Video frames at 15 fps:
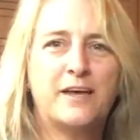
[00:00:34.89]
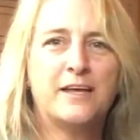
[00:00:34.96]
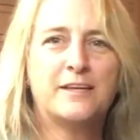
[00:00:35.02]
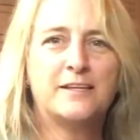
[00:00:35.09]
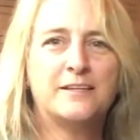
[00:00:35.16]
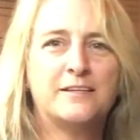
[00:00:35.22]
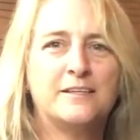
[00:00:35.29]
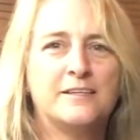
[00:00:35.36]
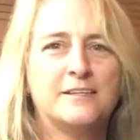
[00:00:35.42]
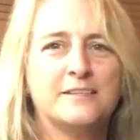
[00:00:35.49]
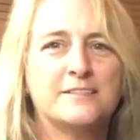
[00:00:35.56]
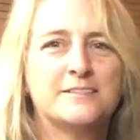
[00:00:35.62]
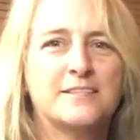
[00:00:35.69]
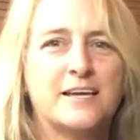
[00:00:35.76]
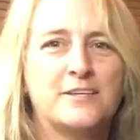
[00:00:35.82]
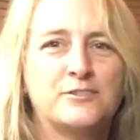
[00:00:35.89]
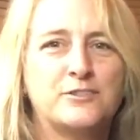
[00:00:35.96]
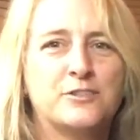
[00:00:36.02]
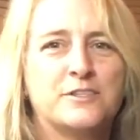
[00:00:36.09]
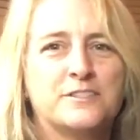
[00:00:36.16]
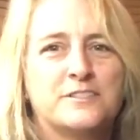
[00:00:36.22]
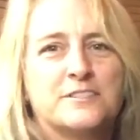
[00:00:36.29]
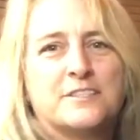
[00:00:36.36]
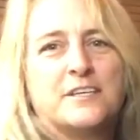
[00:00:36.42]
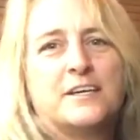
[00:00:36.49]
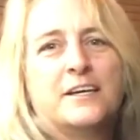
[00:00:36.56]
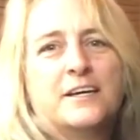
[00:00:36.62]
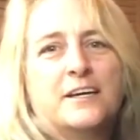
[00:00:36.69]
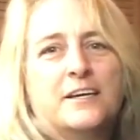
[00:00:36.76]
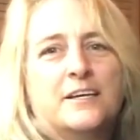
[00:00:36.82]
and it is, as you can
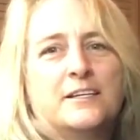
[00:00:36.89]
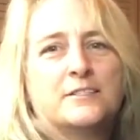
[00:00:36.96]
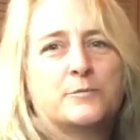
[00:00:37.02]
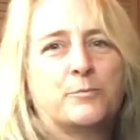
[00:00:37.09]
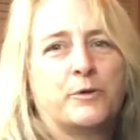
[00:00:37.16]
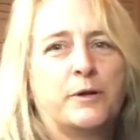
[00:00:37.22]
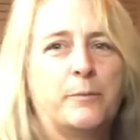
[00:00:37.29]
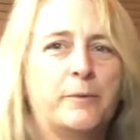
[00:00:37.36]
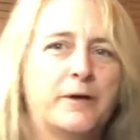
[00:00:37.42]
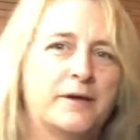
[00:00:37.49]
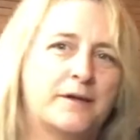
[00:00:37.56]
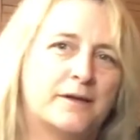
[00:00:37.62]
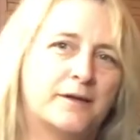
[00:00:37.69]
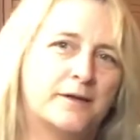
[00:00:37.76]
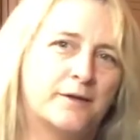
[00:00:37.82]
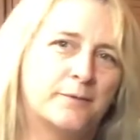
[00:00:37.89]
see, it's pretty big,